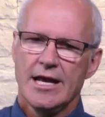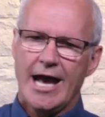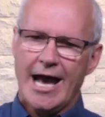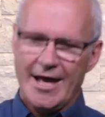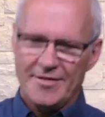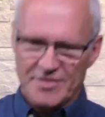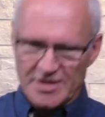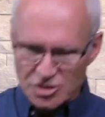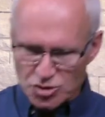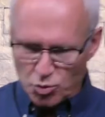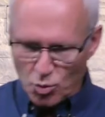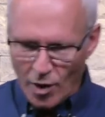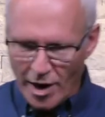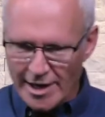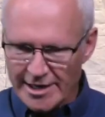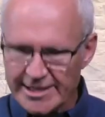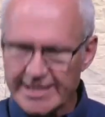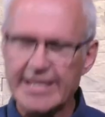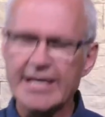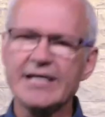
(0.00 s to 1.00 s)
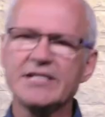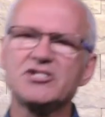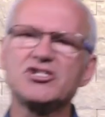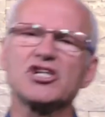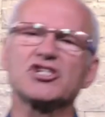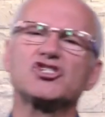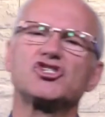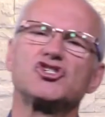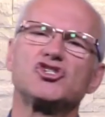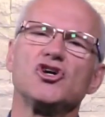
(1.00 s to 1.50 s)
And this one kid
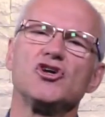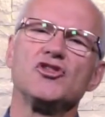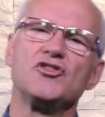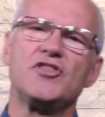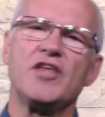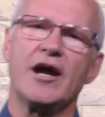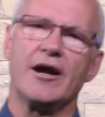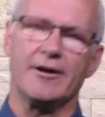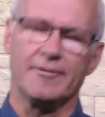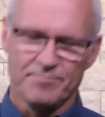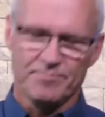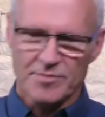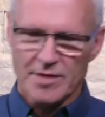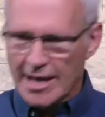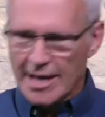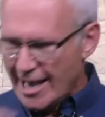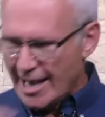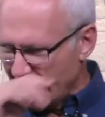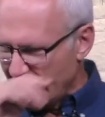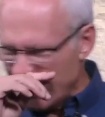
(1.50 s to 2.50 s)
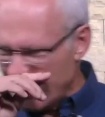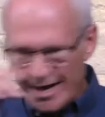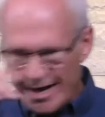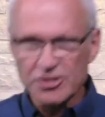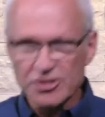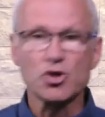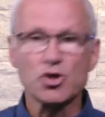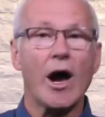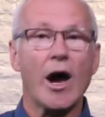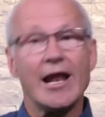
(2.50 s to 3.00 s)
just stood there.
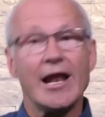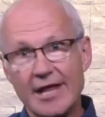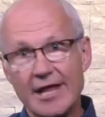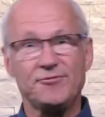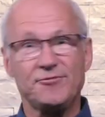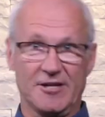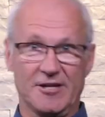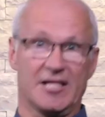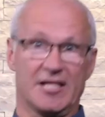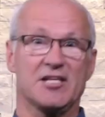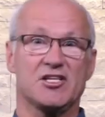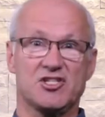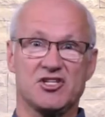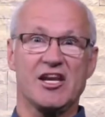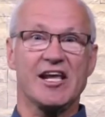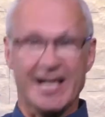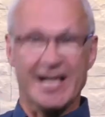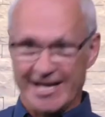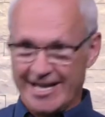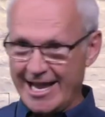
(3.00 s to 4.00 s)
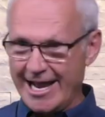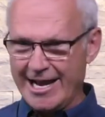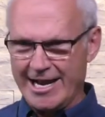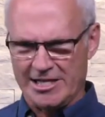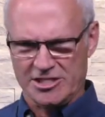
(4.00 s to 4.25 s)
And so I lifted the stick again.